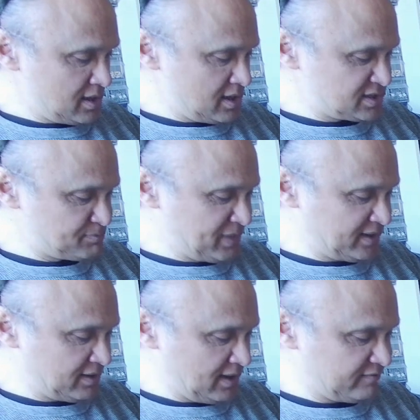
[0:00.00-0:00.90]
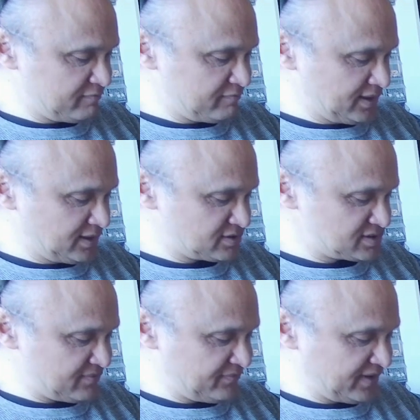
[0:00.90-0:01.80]
spend a lot of money on
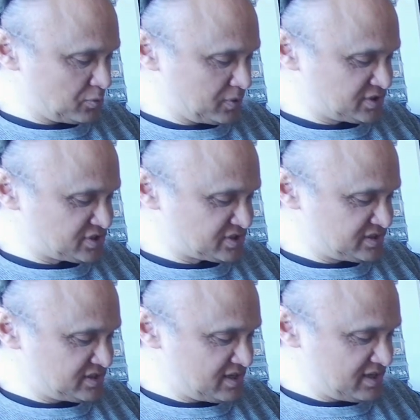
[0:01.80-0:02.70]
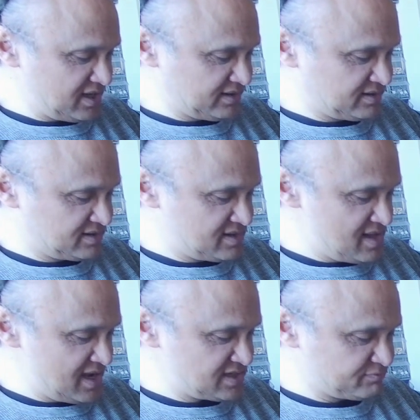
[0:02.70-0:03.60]
something which
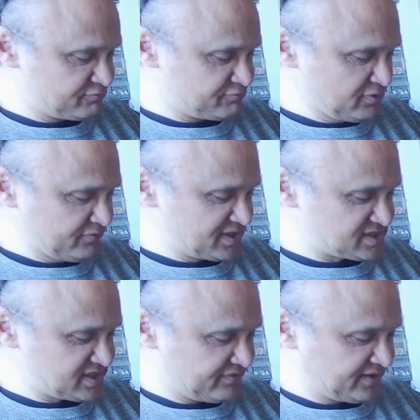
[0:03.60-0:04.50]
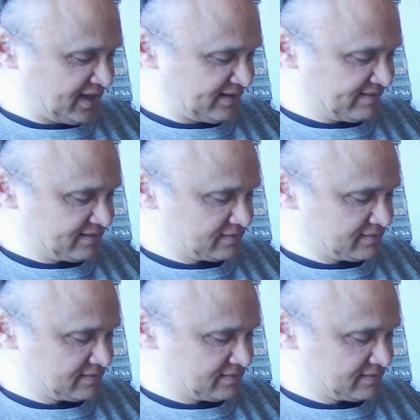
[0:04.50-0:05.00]
hasn't proved itself yet.